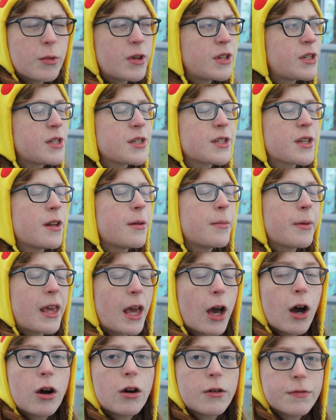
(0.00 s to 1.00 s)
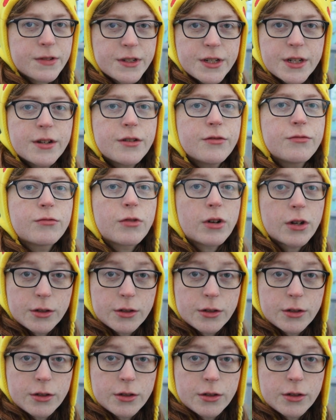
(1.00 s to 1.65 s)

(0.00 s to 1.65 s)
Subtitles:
which is going to be Hoverton and